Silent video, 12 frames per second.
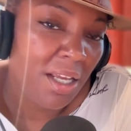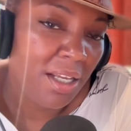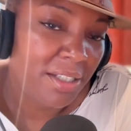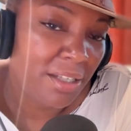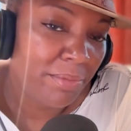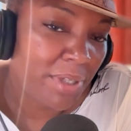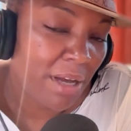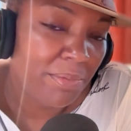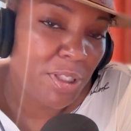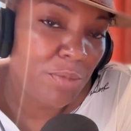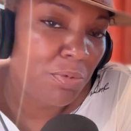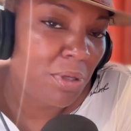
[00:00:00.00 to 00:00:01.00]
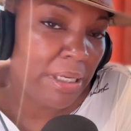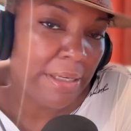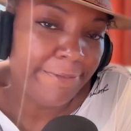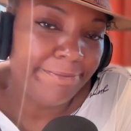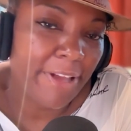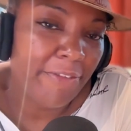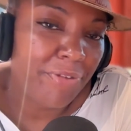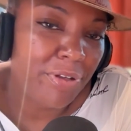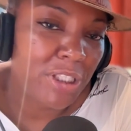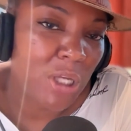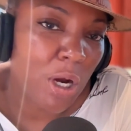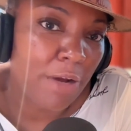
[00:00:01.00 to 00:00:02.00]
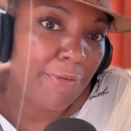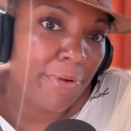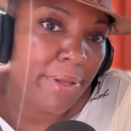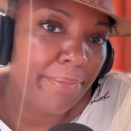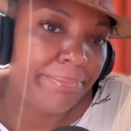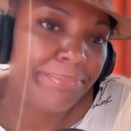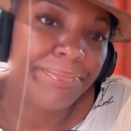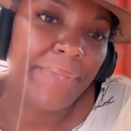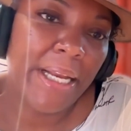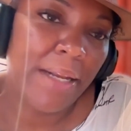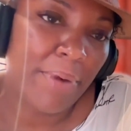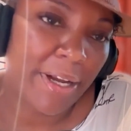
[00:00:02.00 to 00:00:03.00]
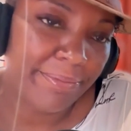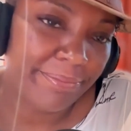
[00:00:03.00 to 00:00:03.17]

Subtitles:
Sometimes it's really, I feel sorry for them. Anyway.